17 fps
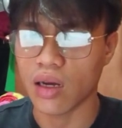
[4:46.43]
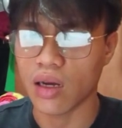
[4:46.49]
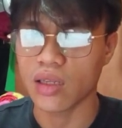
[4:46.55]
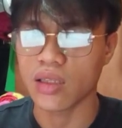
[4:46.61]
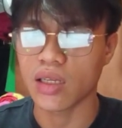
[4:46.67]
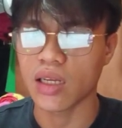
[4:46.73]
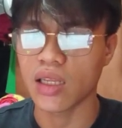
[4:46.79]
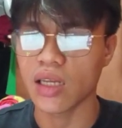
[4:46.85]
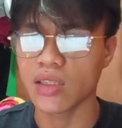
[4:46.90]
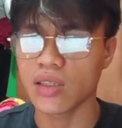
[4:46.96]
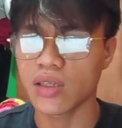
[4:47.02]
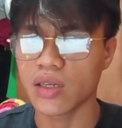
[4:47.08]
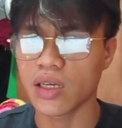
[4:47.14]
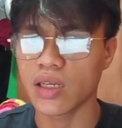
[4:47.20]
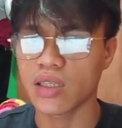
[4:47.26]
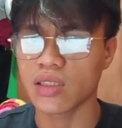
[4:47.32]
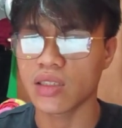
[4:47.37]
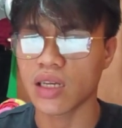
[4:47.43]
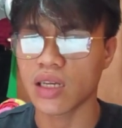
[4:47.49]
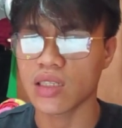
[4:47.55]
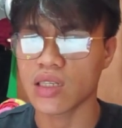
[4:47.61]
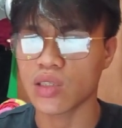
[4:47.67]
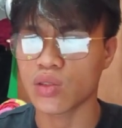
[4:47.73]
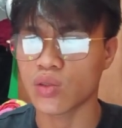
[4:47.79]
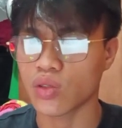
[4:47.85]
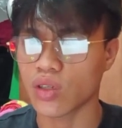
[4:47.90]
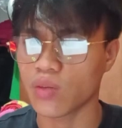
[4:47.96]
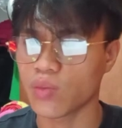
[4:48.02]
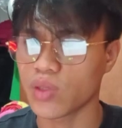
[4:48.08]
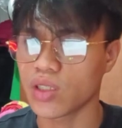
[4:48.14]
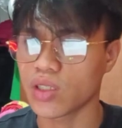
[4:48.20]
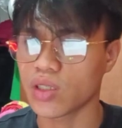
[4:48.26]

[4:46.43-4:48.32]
another is NASA took immediate